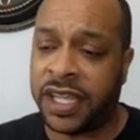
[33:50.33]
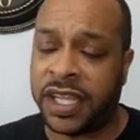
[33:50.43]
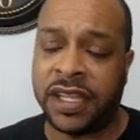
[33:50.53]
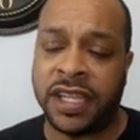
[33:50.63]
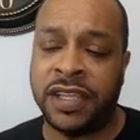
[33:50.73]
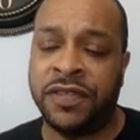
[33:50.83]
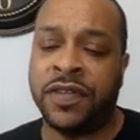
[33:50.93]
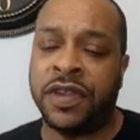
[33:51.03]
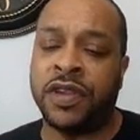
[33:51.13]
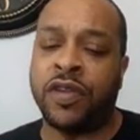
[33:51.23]
And it
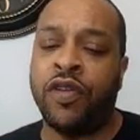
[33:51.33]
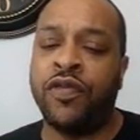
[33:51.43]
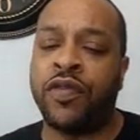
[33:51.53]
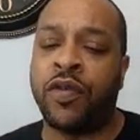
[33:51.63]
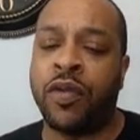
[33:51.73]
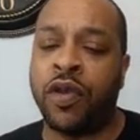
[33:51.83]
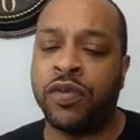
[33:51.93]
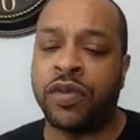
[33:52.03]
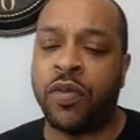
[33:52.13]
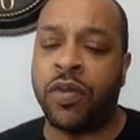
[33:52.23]

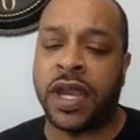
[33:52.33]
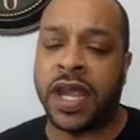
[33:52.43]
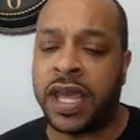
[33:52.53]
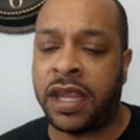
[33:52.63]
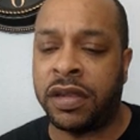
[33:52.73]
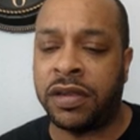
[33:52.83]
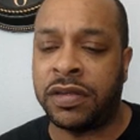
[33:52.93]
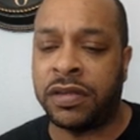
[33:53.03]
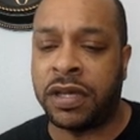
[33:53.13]
overwrote the one I had